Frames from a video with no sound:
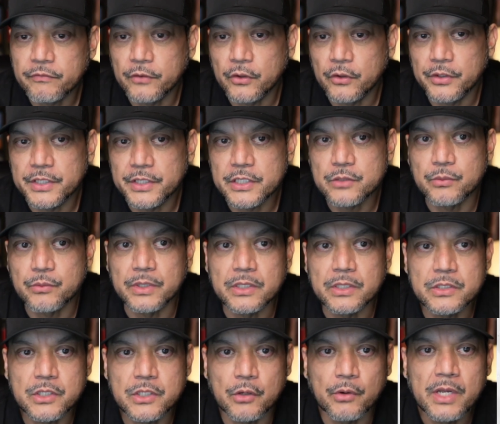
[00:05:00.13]
on this one.
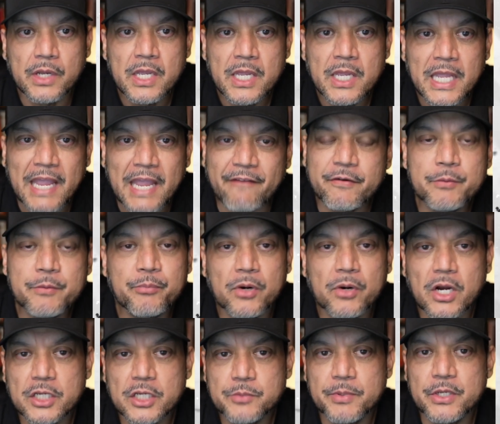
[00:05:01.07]
So every
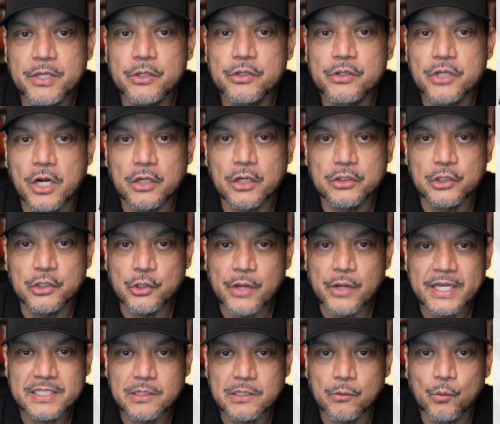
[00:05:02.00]
prospect you talk to, you
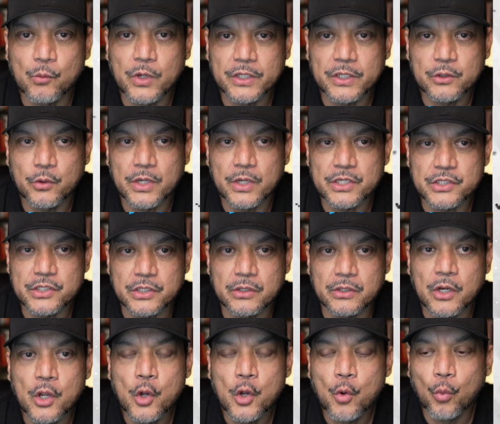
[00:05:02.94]
ask them one question:
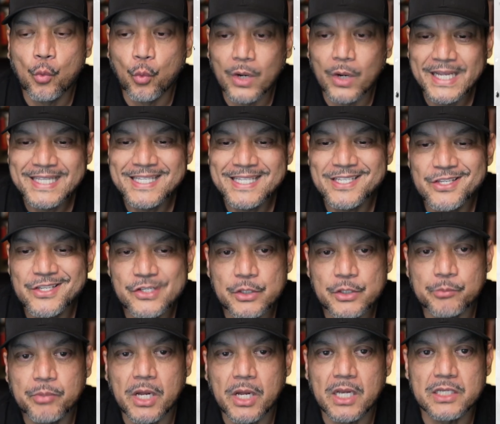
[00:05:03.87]
when does your
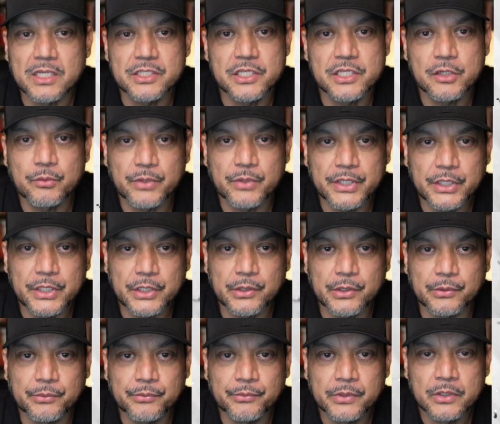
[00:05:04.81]
policy
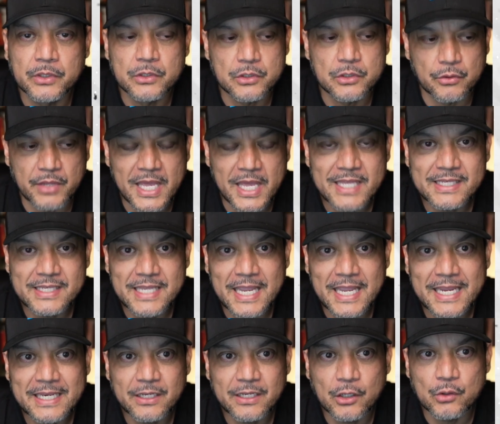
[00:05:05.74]
renew? So that
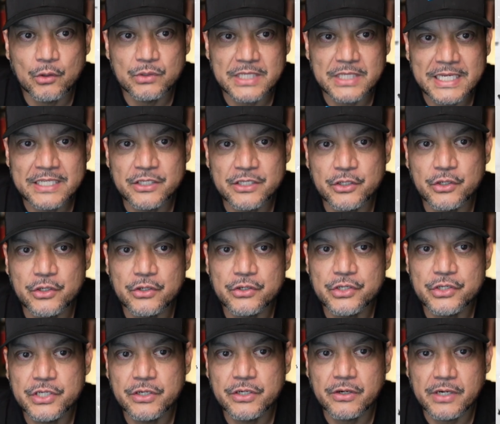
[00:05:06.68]
date goes into your
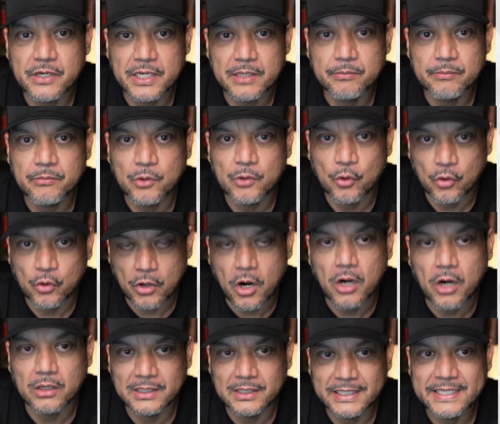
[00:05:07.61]
CRM or
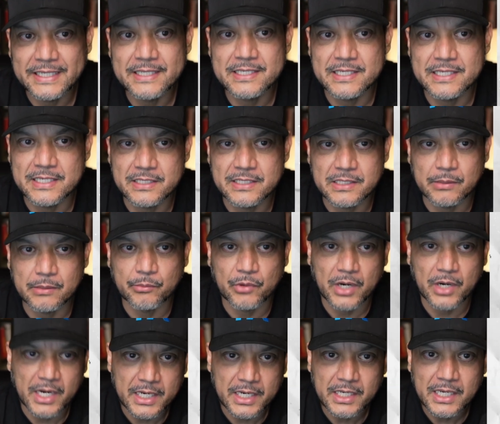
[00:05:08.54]
our lead system,
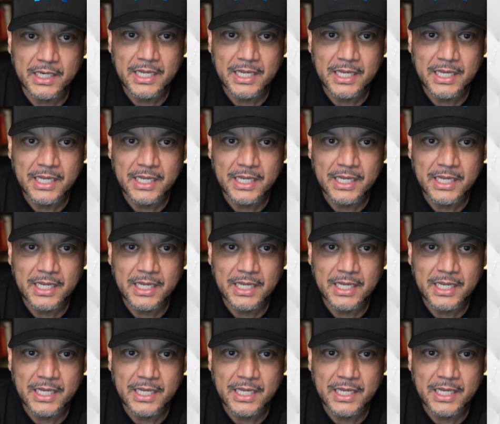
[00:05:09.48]
right?